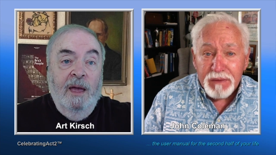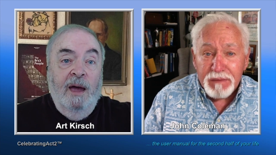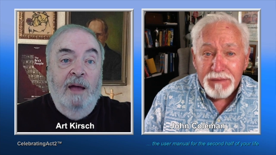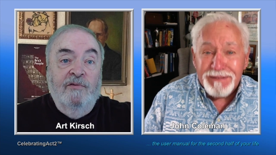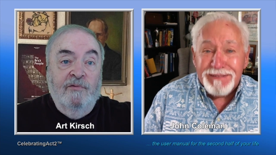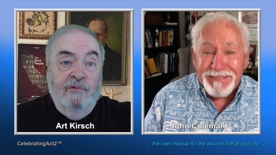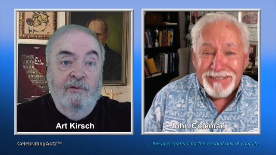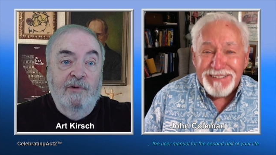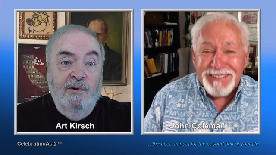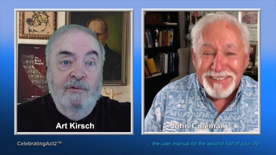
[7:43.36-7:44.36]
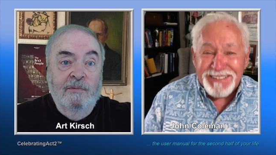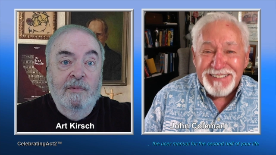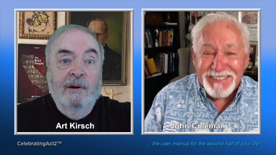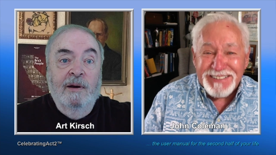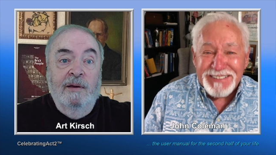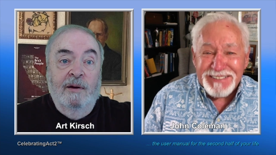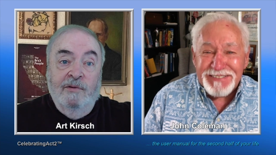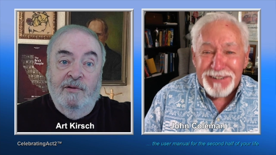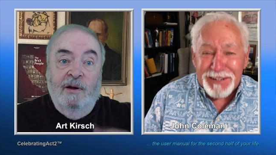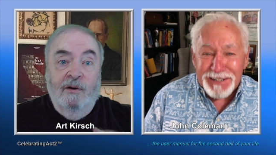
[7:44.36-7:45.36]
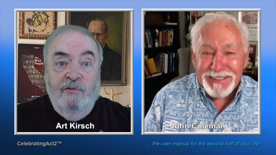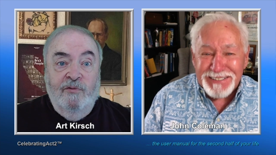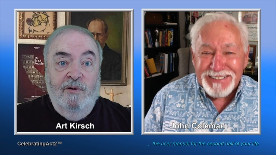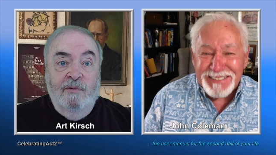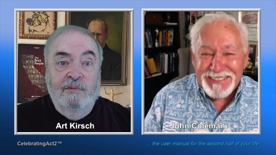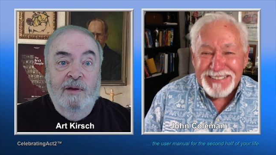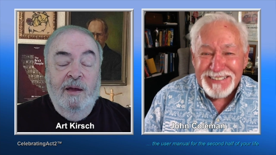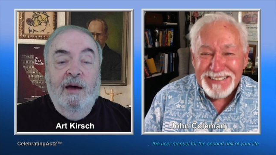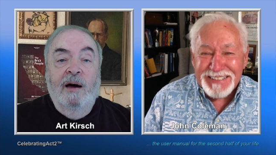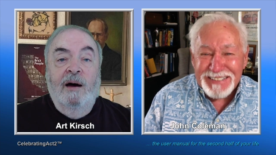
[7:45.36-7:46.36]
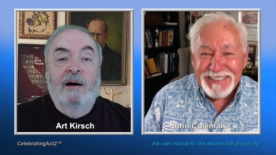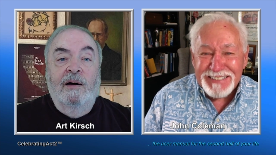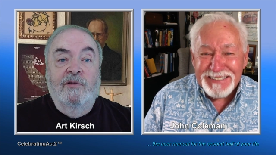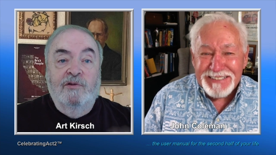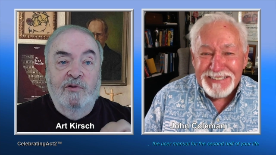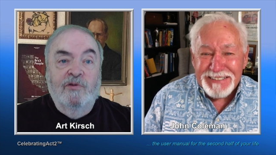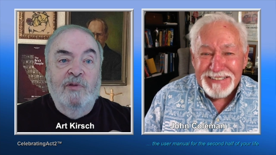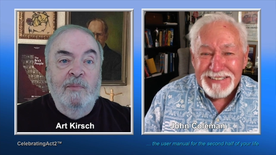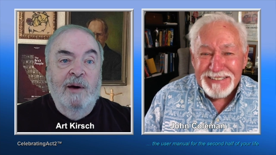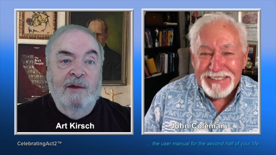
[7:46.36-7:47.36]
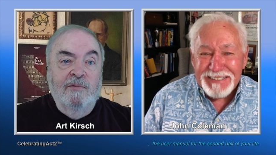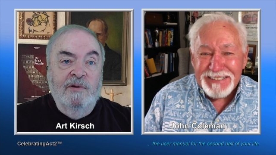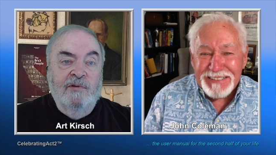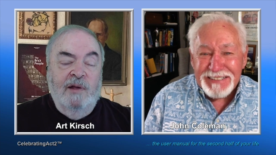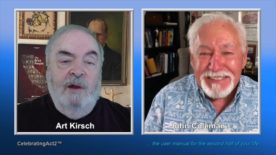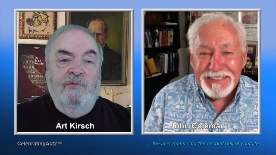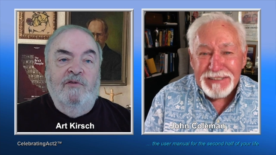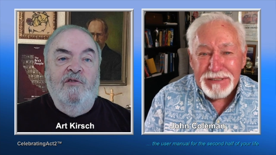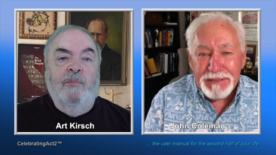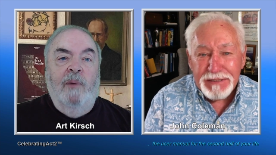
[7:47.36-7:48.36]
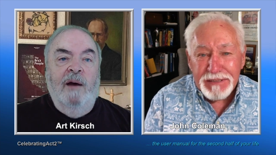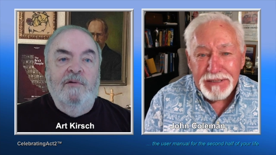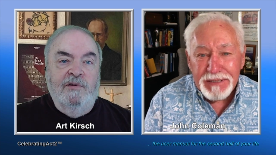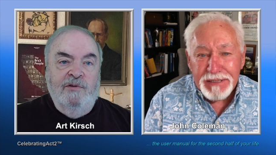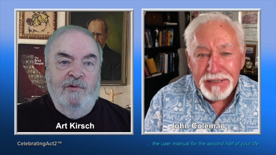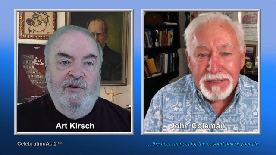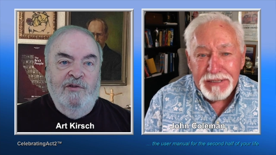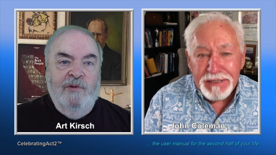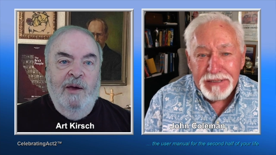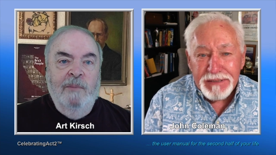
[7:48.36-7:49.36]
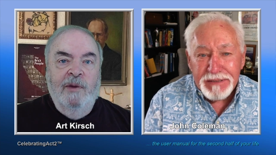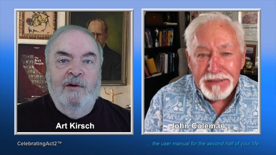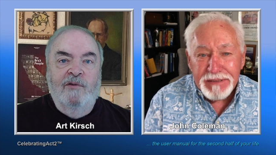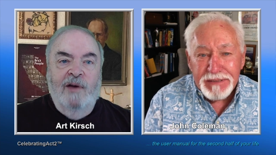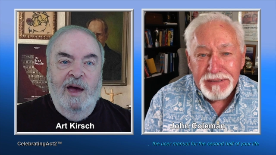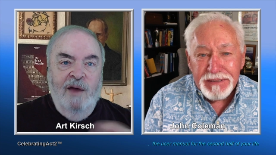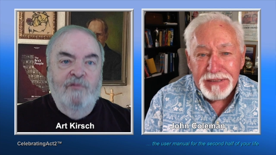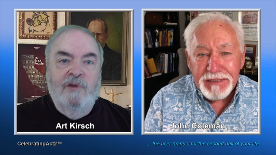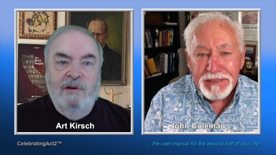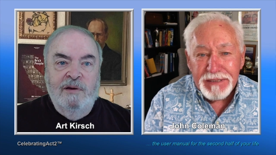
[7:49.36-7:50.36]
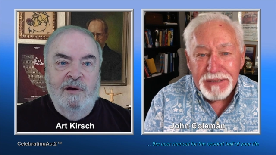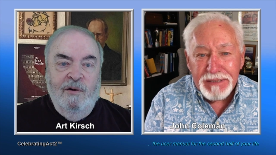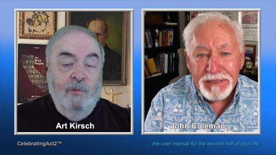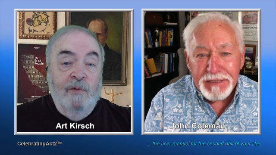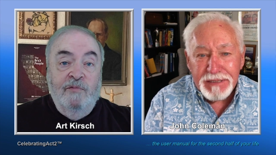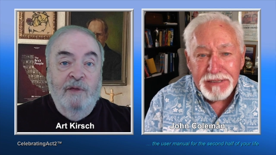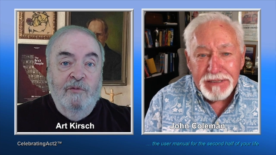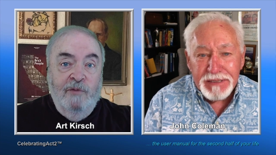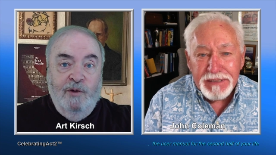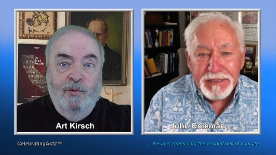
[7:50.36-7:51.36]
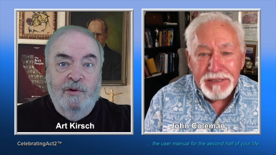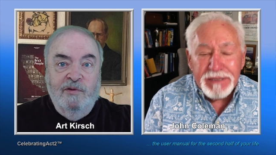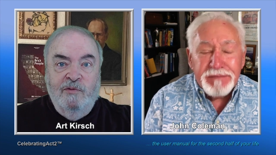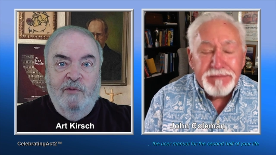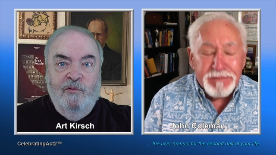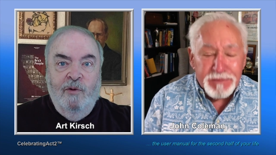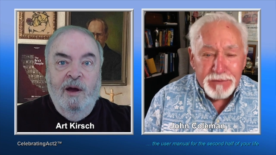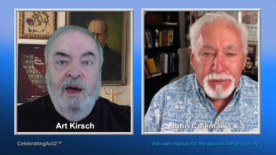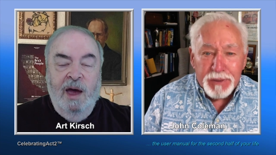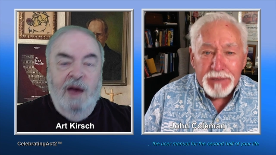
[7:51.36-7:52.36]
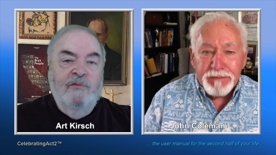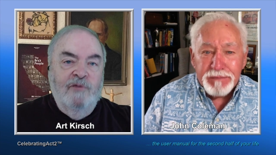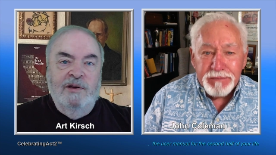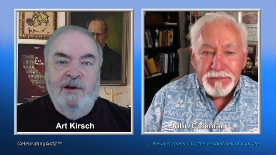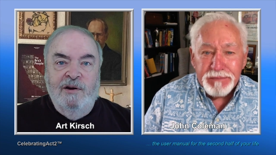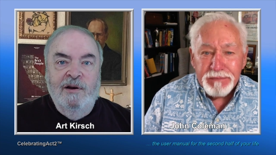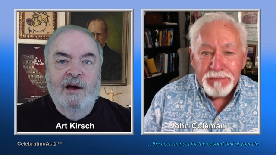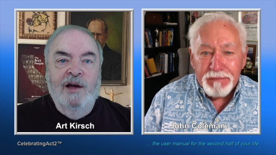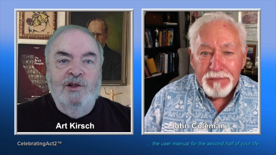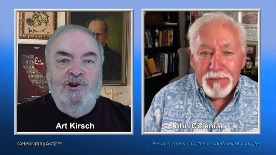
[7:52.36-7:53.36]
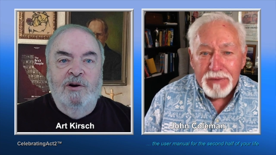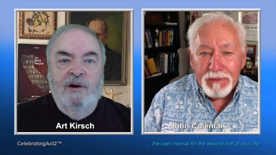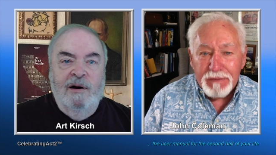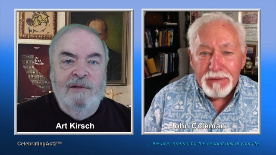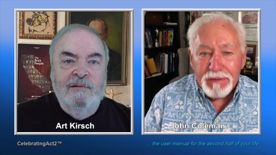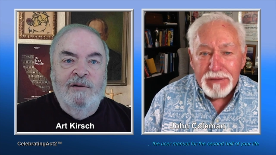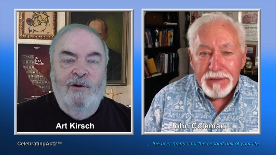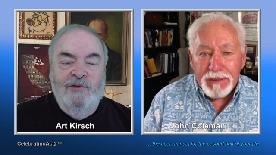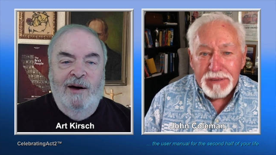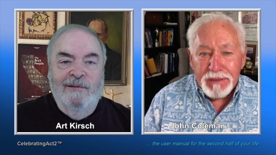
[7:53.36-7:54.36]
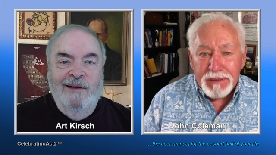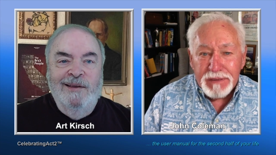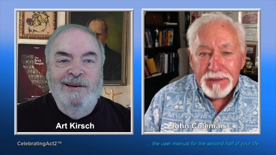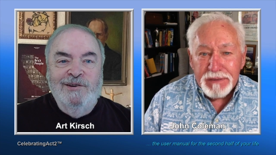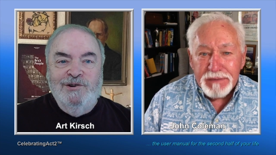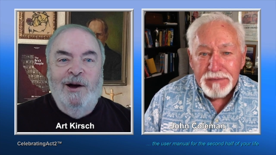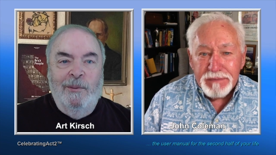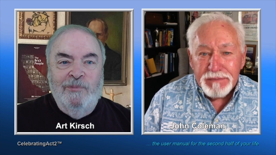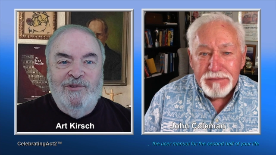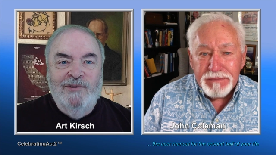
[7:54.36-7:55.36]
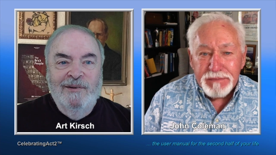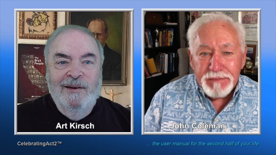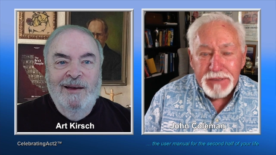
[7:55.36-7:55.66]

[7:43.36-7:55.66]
Speaker 1: and screw you. You know, it's not our fault. Uh, the truth of the matter is that I was inspired to do this because every year, we've never recorded this before, every year, John goes out and he shops.